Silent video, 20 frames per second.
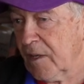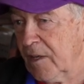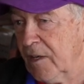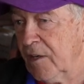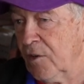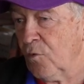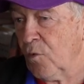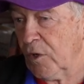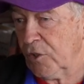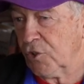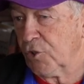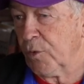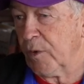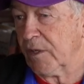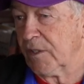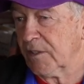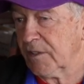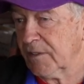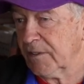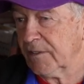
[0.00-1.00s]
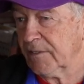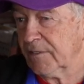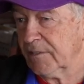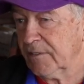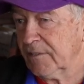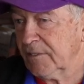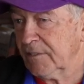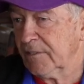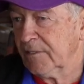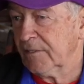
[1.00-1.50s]
in one sweat.
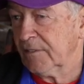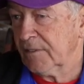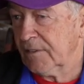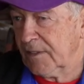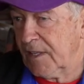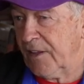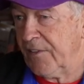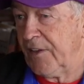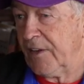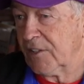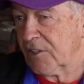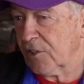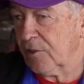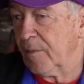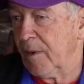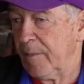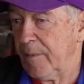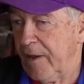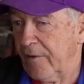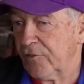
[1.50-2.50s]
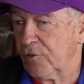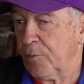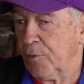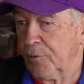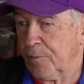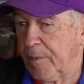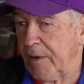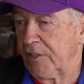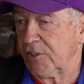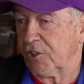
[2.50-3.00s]
And then still maybe have to
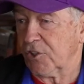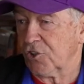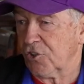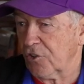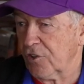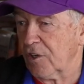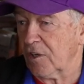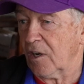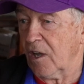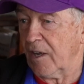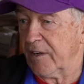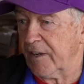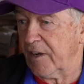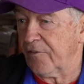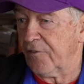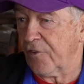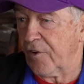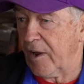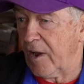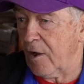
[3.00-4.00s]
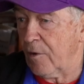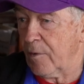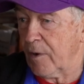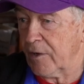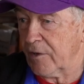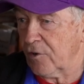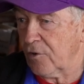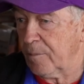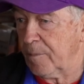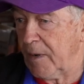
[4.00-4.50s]
put plastics on and lie down for an hour
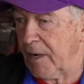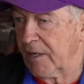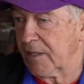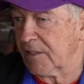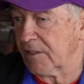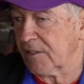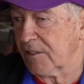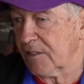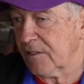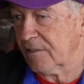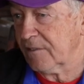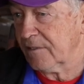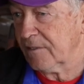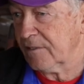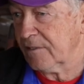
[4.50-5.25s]
under blankets.